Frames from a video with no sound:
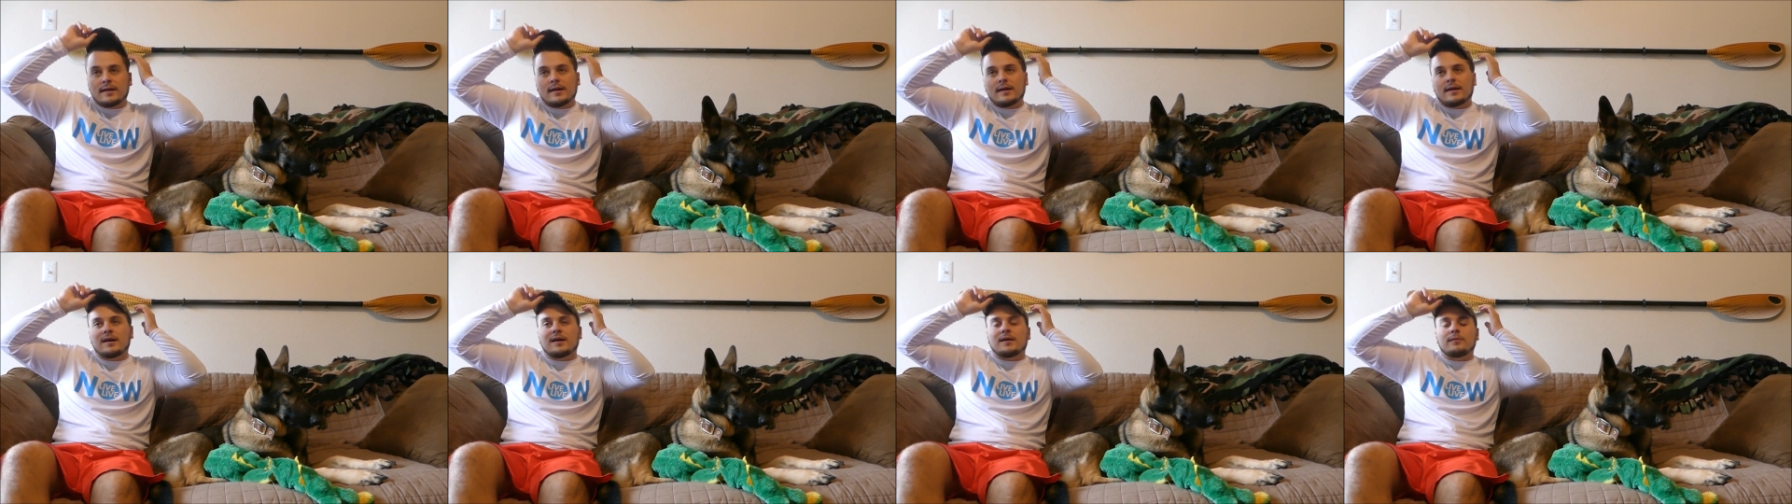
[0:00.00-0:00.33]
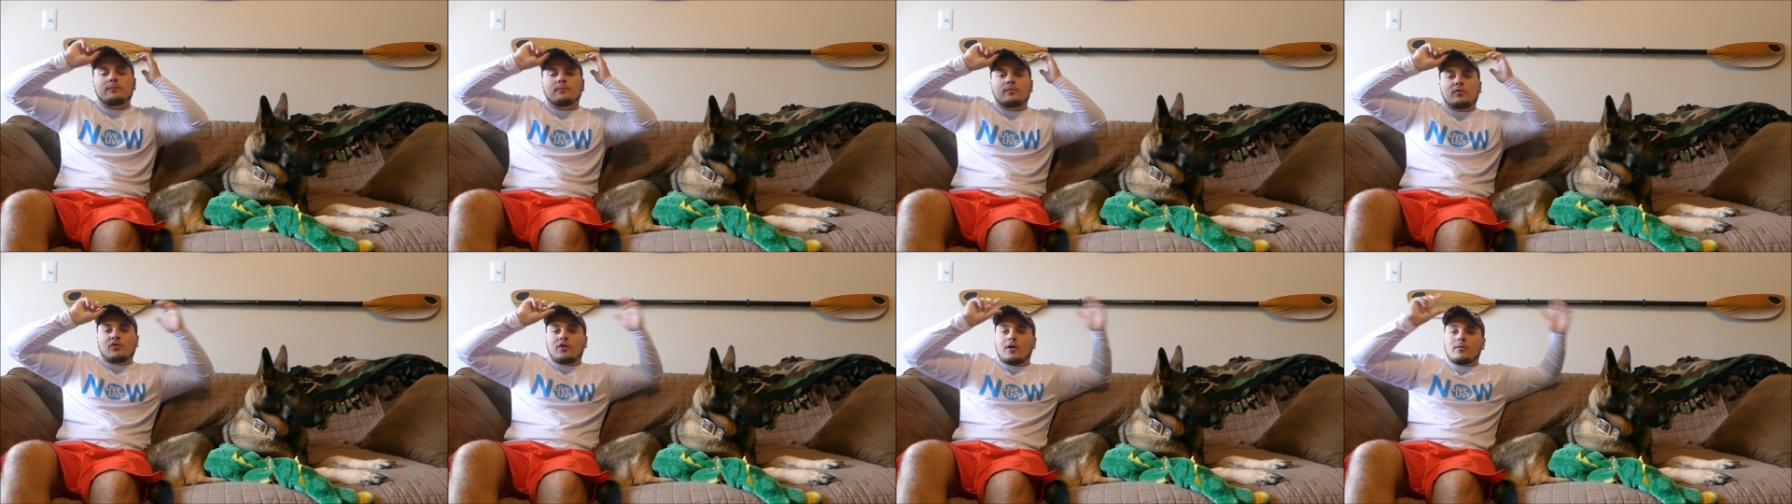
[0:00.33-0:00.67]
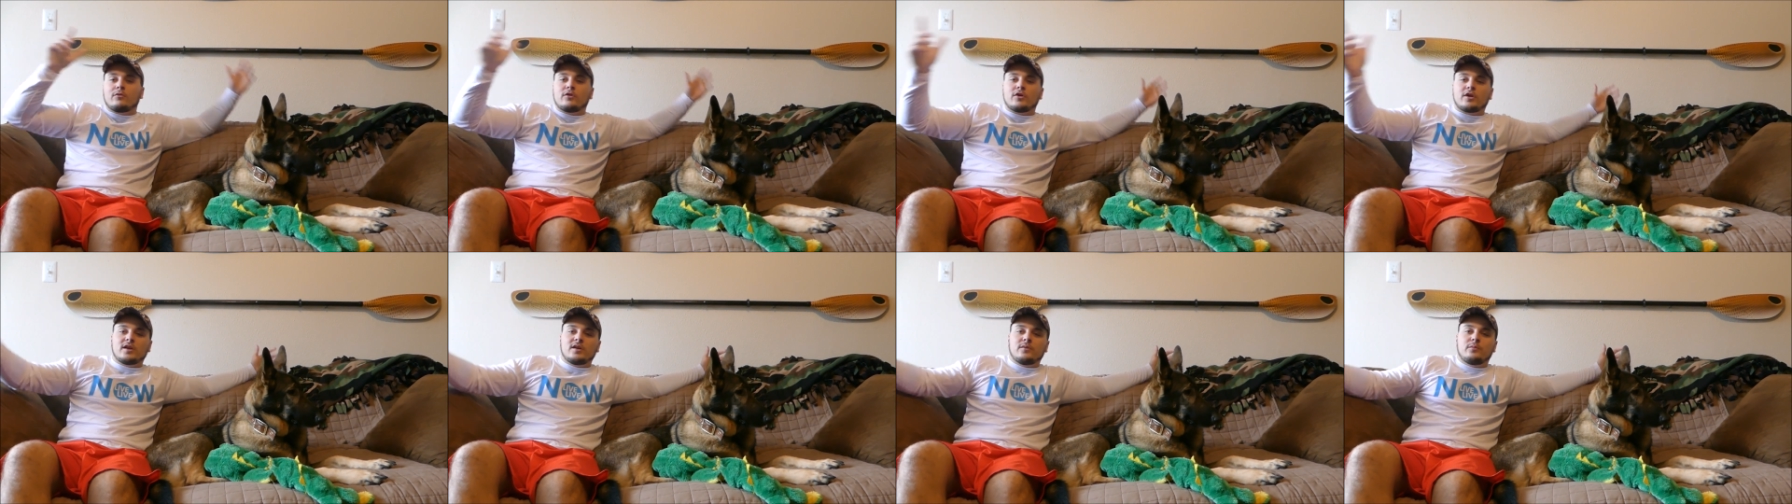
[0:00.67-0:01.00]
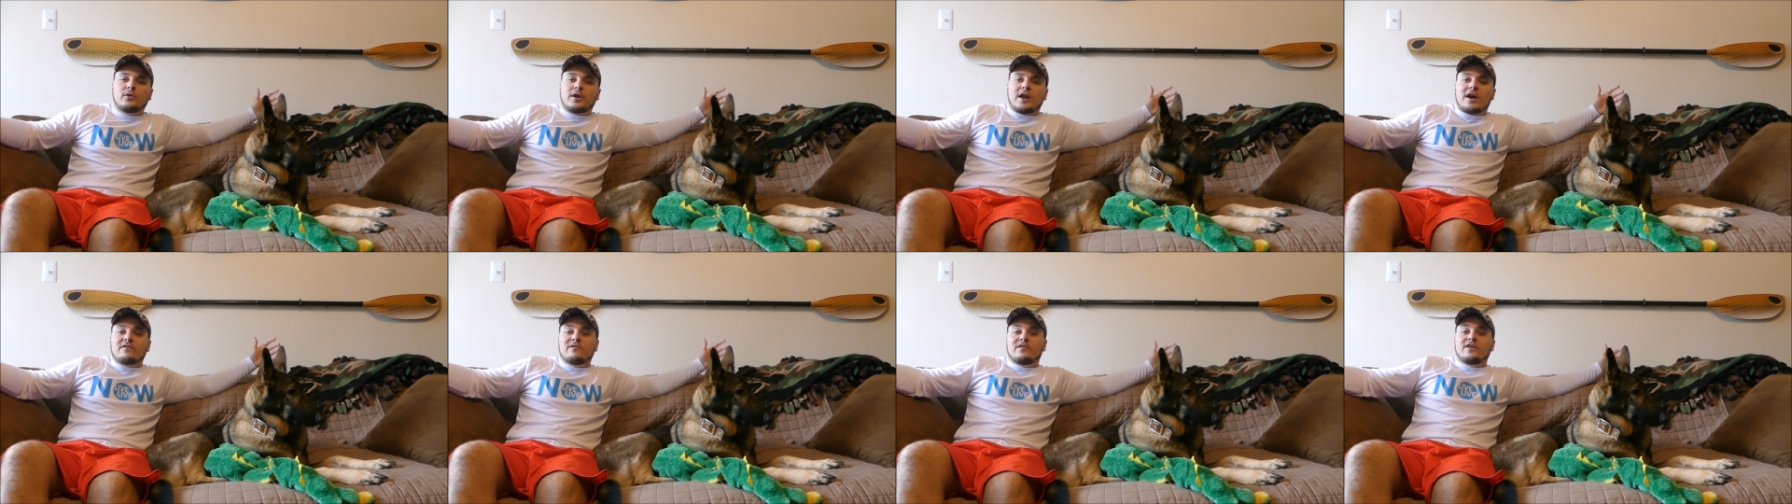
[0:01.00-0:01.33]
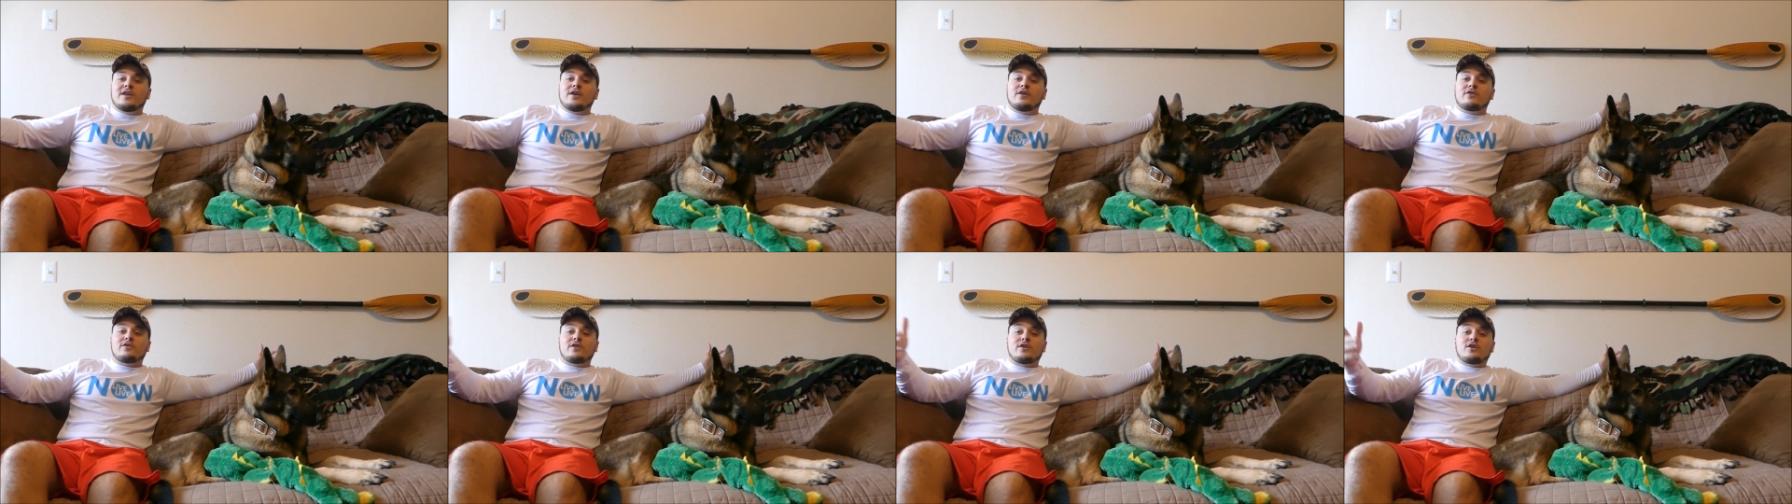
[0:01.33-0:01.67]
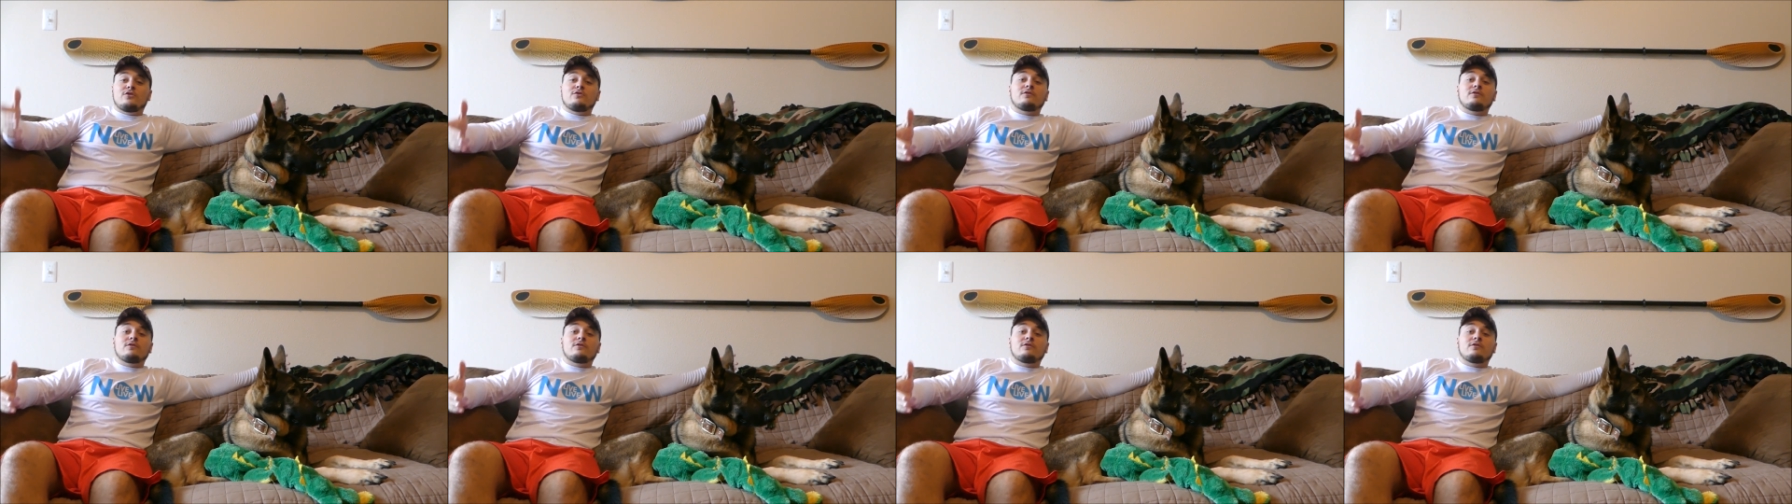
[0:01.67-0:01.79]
Um, so I'm looking to put out videos that